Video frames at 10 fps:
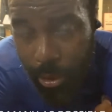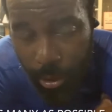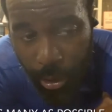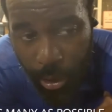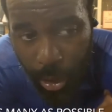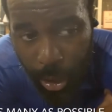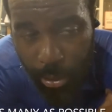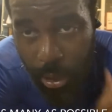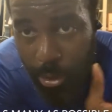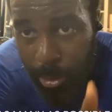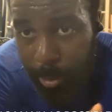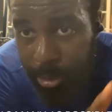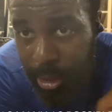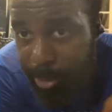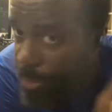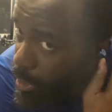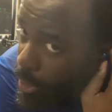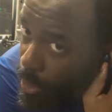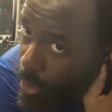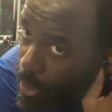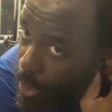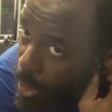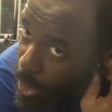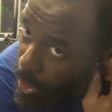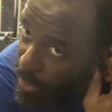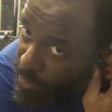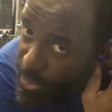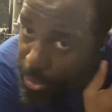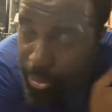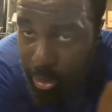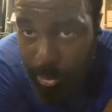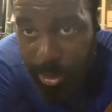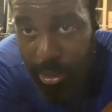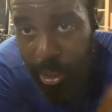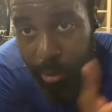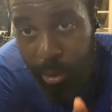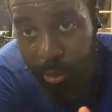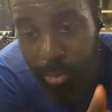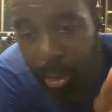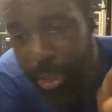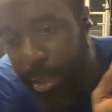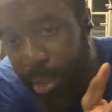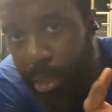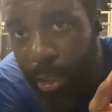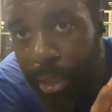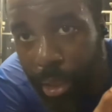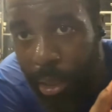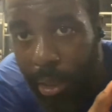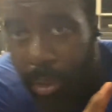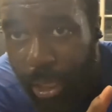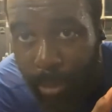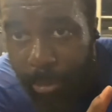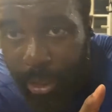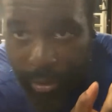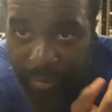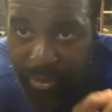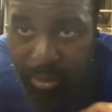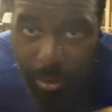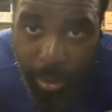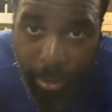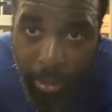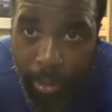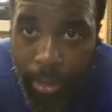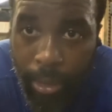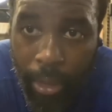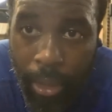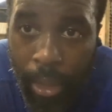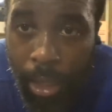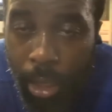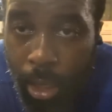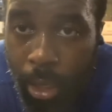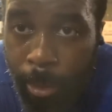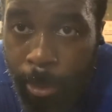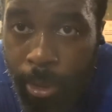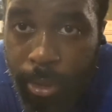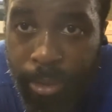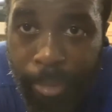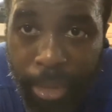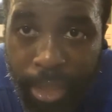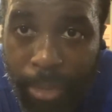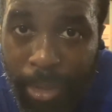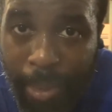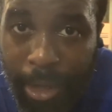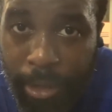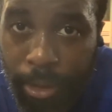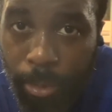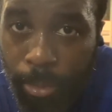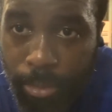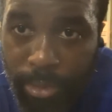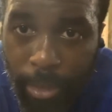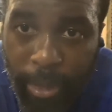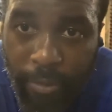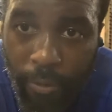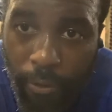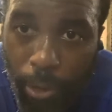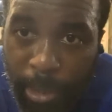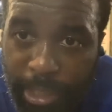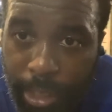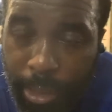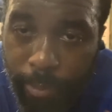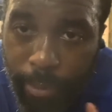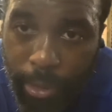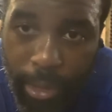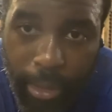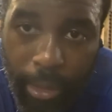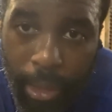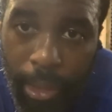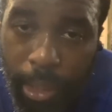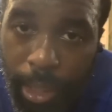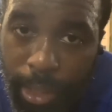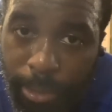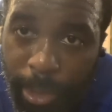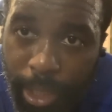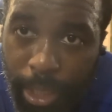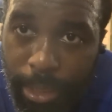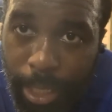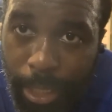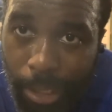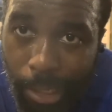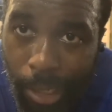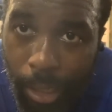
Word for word: Uh, so I did my push-ups, now I'll, obviously show you guys my second round of plank. Only got a minute on the first round. Um, push-ups, I'm not going to go so much for form as I am for just as many as I can get.